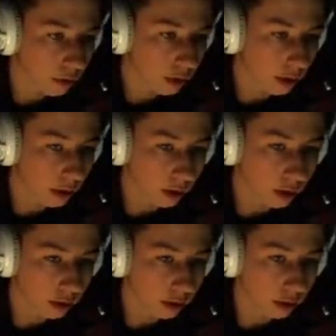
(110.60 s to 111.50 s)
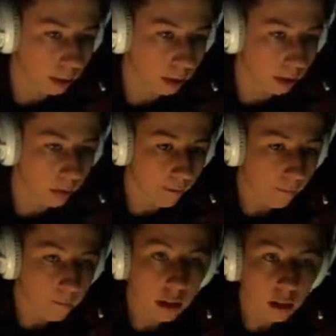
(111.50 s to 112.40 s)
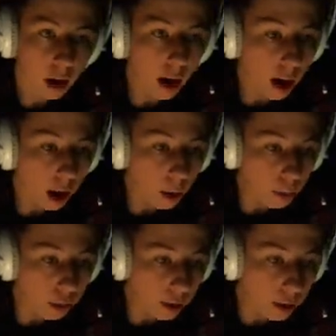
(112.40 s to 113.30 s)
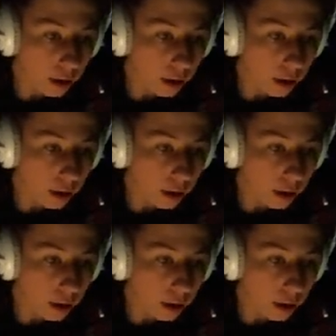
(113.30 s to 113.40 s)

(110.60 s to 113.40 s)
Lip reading: Freaking awesome! How the.